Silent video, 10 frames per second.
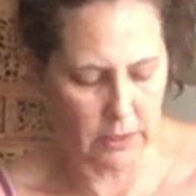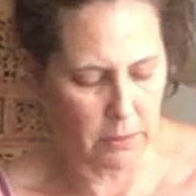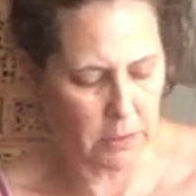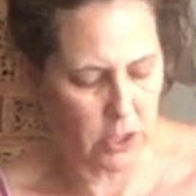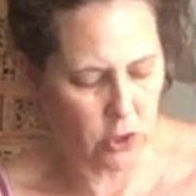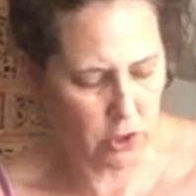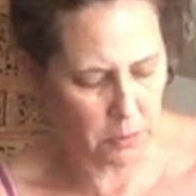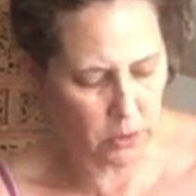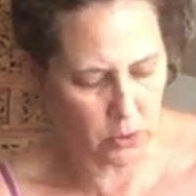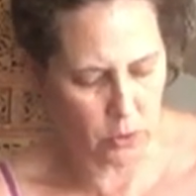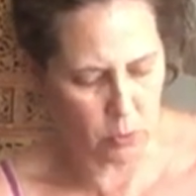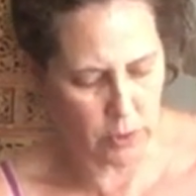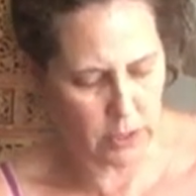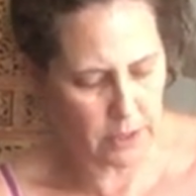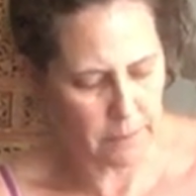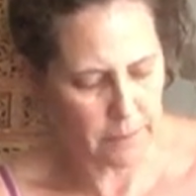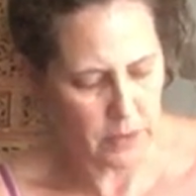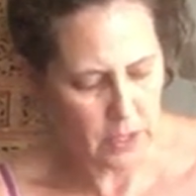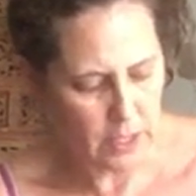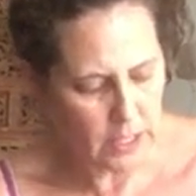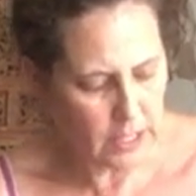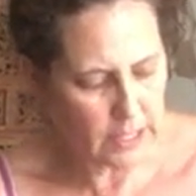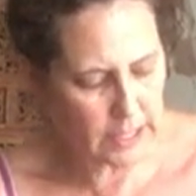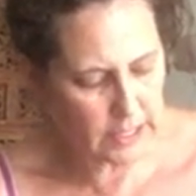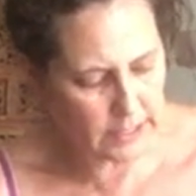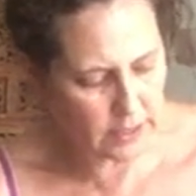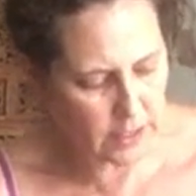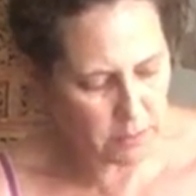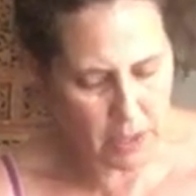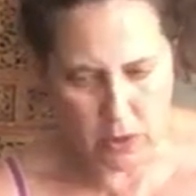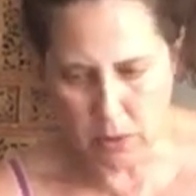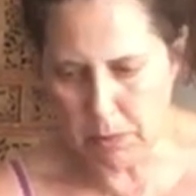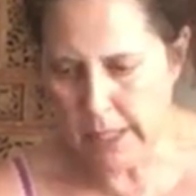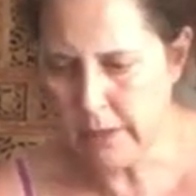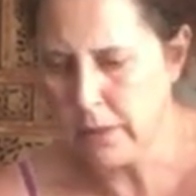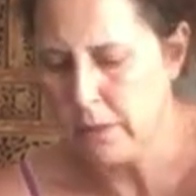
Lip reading: some tissues, but not to worry. Luckily it is my own blood.